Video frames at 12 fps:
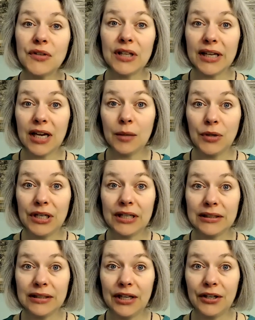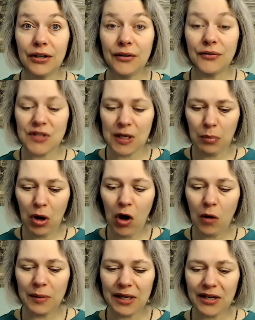feel like I'm reading a letter of St.
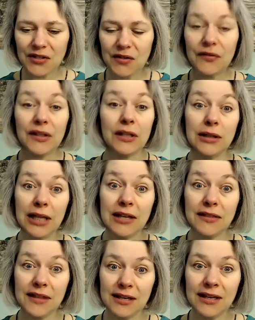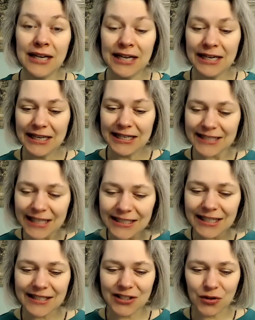Paul because of the lengthy
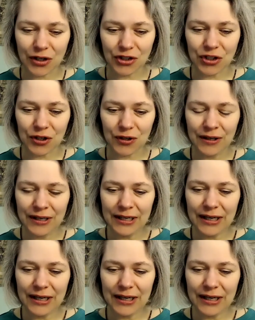sentence structure.